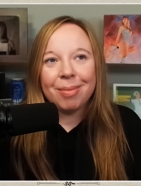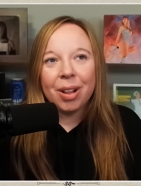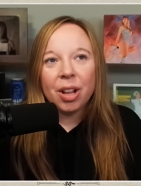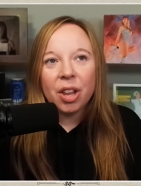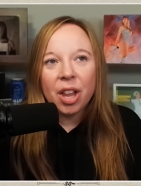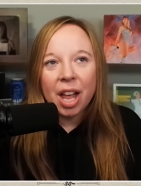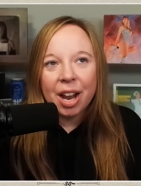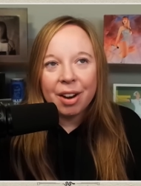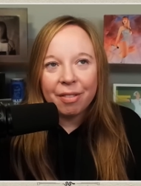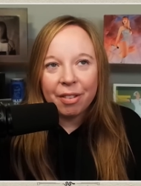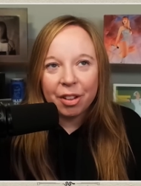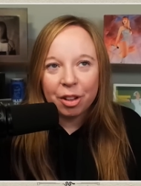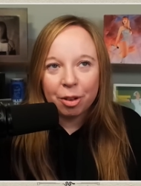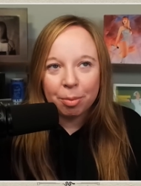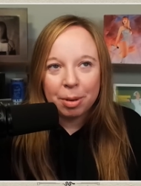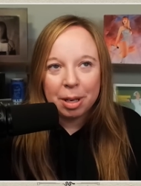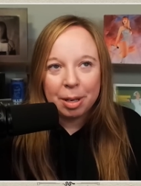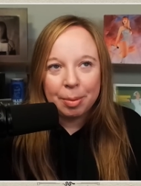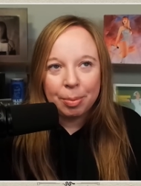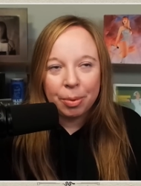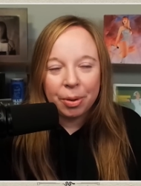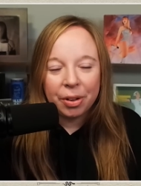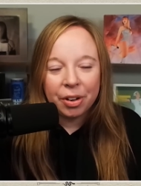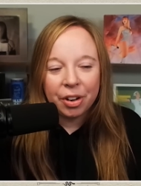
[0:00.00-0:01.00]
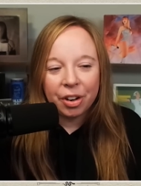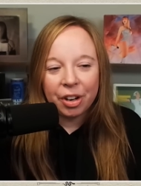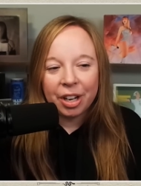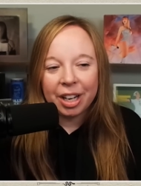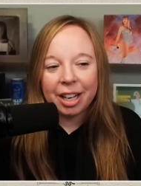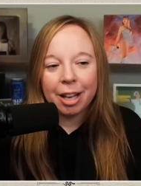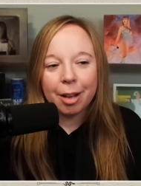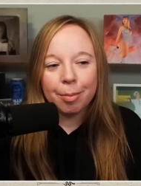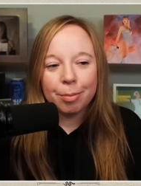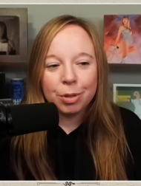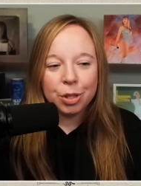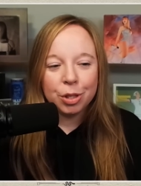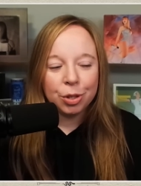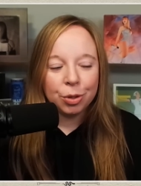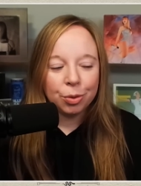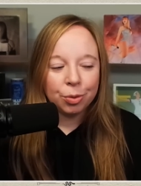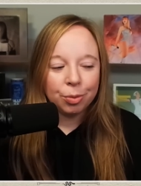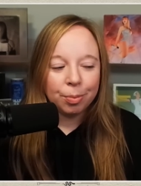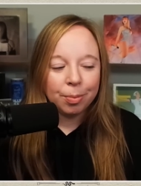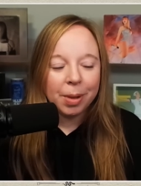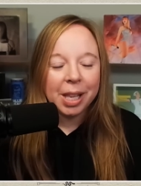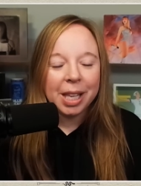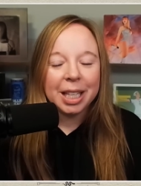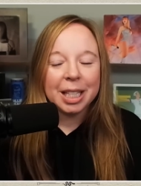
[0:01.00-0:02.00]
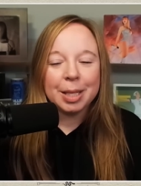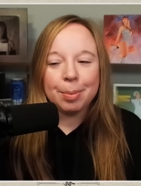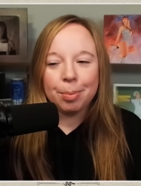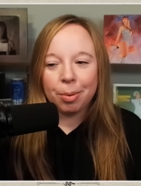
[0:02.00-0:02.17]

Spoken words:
a lot of other people had already come to months